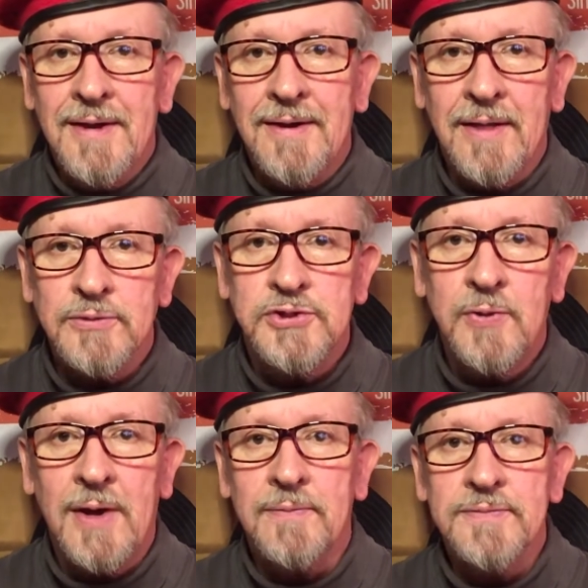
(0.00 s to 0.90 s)
Now, there was
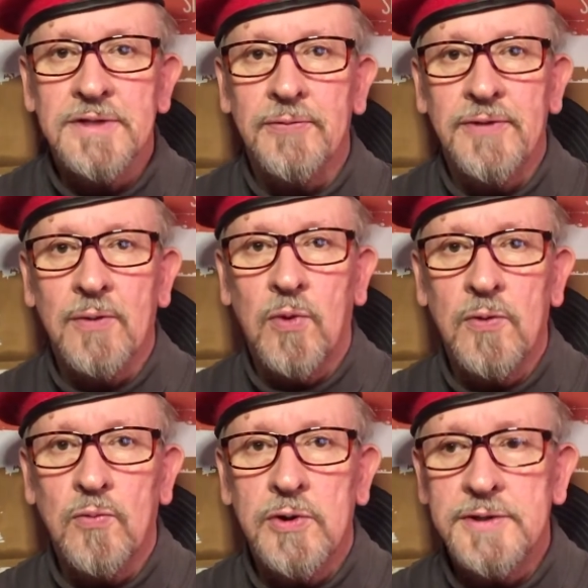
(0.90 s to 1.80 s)
two albums out there.
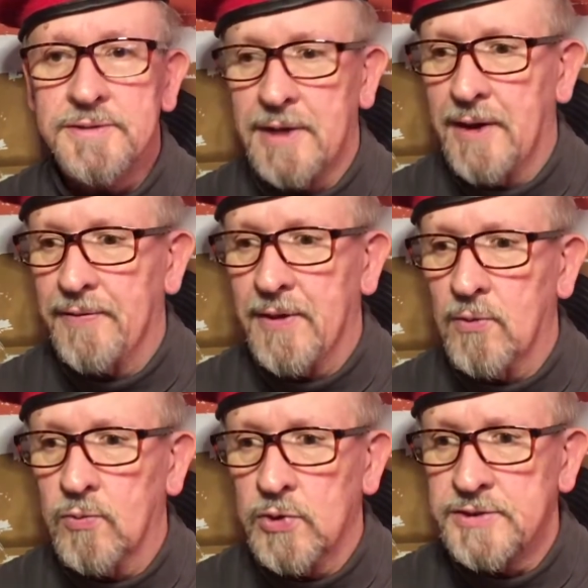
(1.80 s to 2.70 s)
One was the
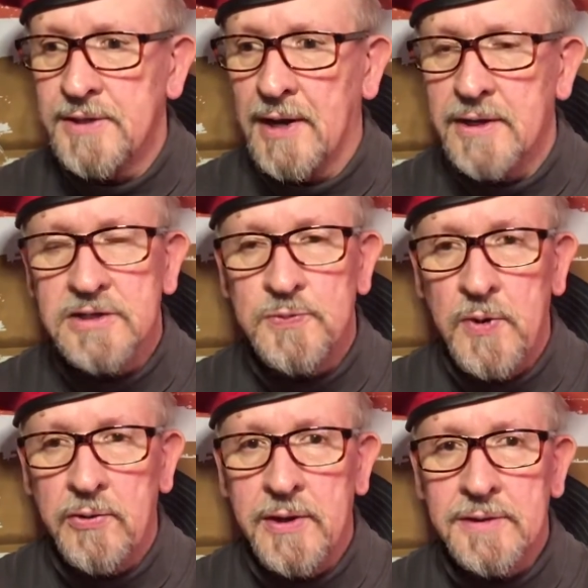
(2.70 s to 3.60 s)
Woodstock
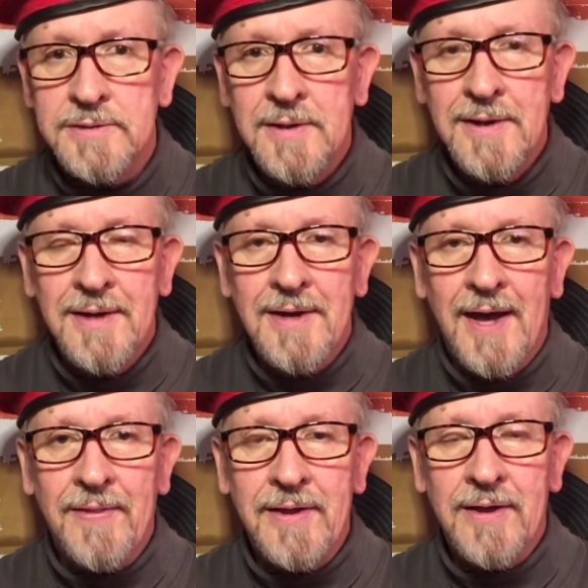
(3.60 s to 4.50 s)
Experience,
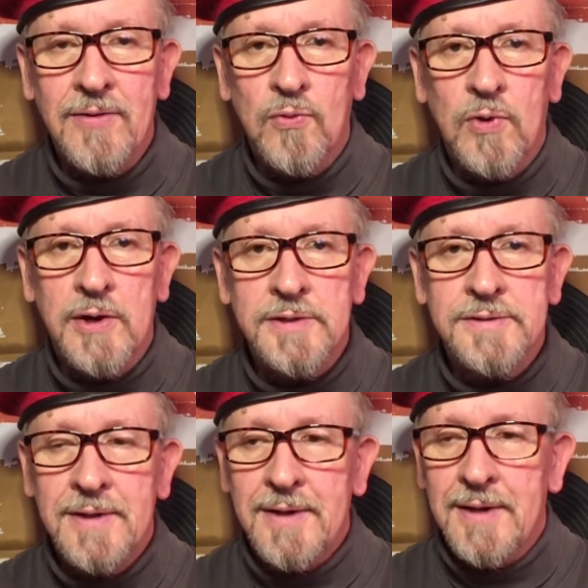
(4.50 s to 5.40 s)
and the other was
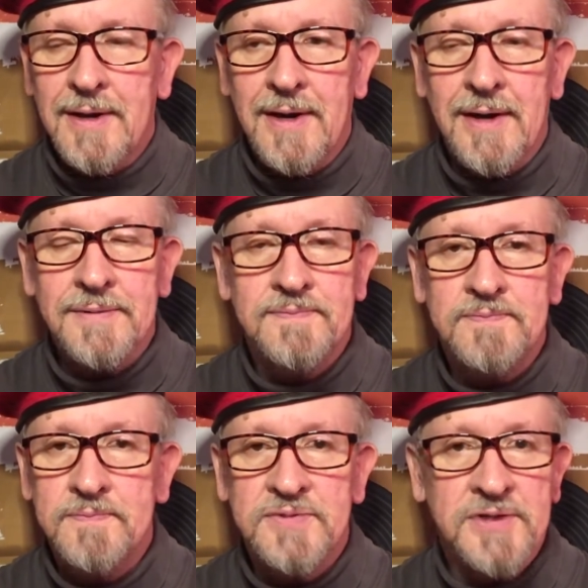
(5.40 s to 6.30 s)

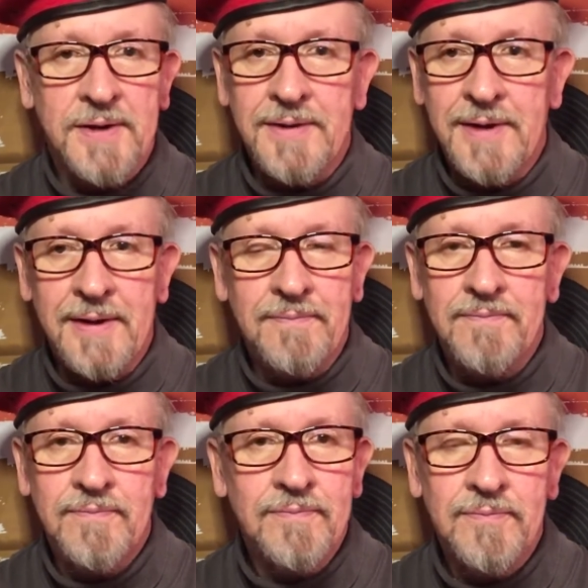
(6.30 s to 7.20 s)
Sunday,
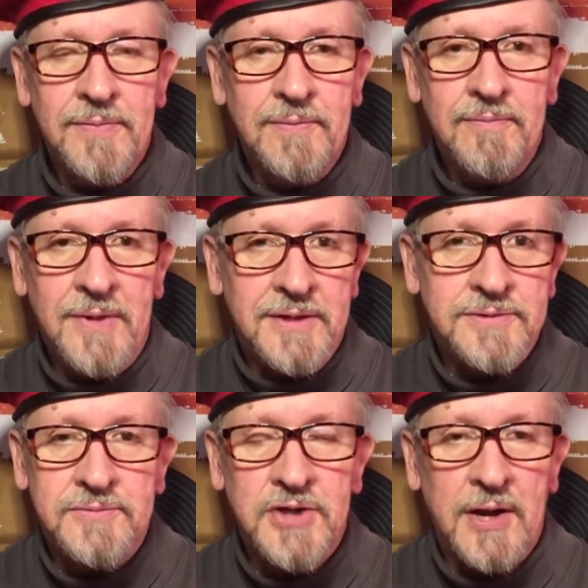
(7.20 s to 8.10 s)
his
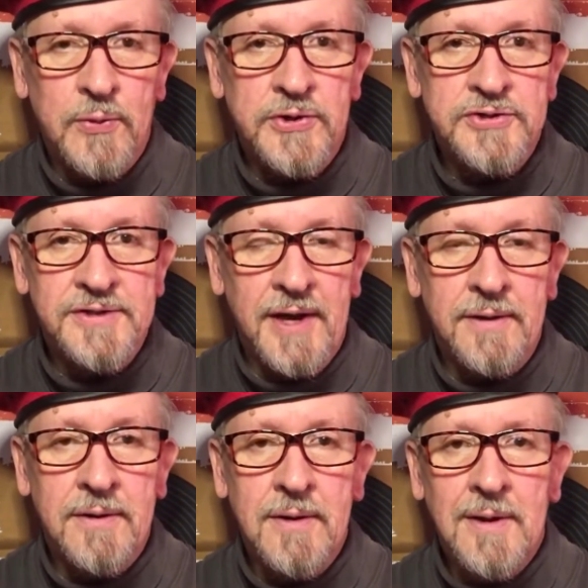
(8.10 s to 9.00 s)
Johnny Winter set.
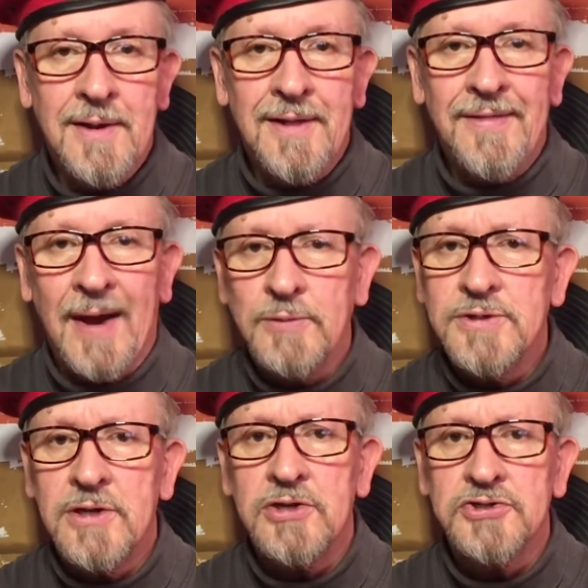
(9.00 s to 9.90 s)
That one's a
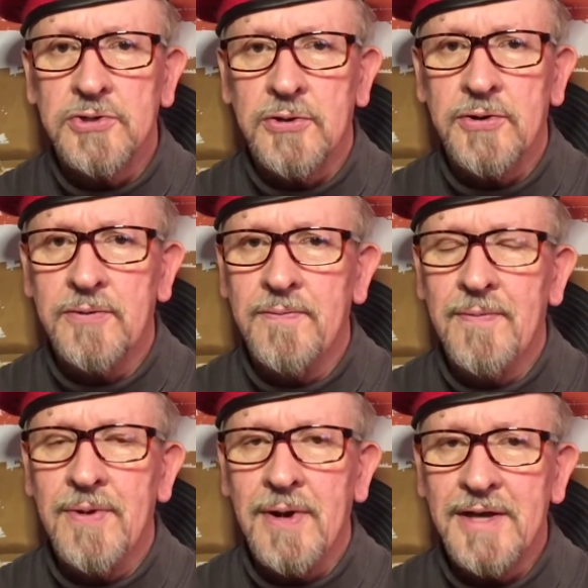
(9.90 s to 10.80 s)
little shorter,
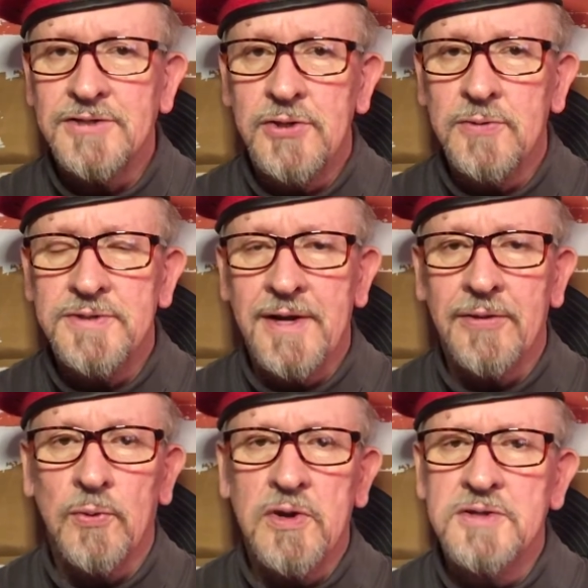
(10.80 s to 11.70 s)
less tunes in it.
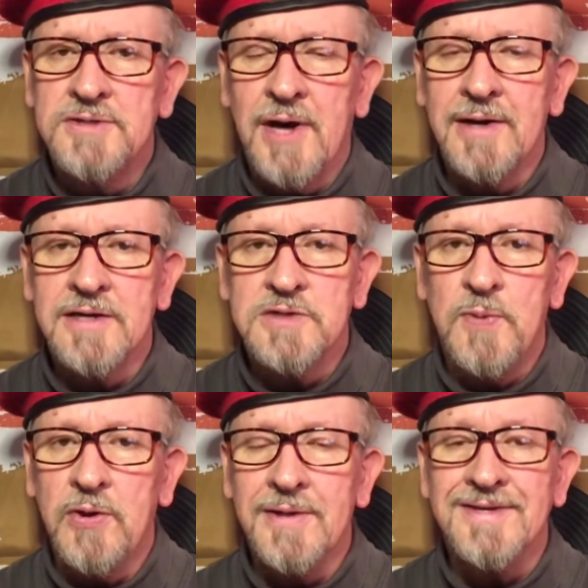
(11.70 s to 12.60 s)
The Woodstock
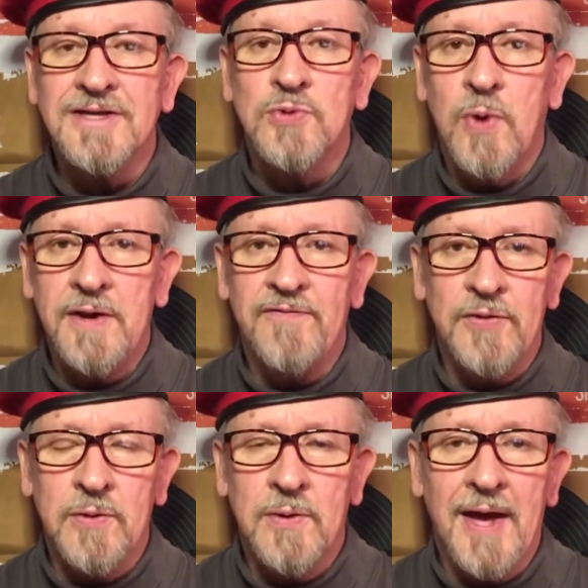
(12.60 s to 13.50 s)
Experience has quite a
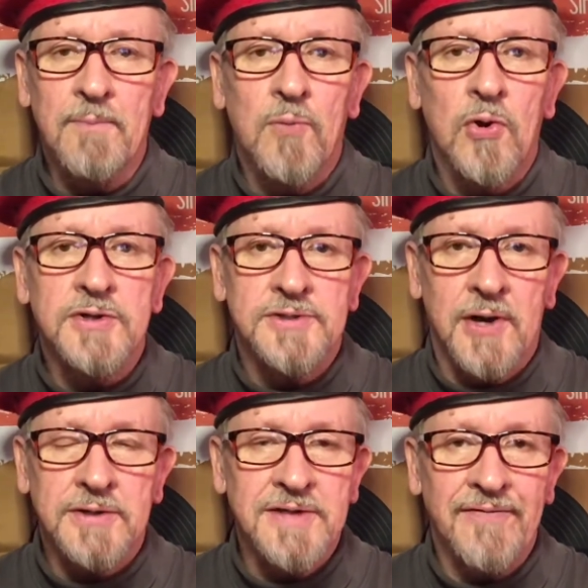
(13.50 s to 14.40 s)
few more
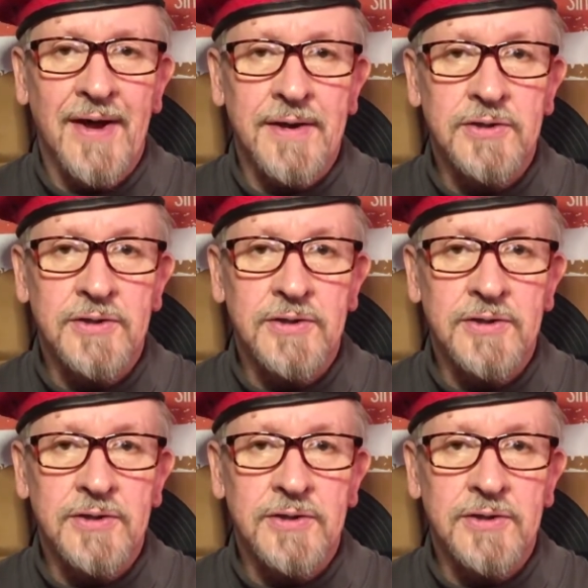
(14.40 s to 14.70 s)
songs they've added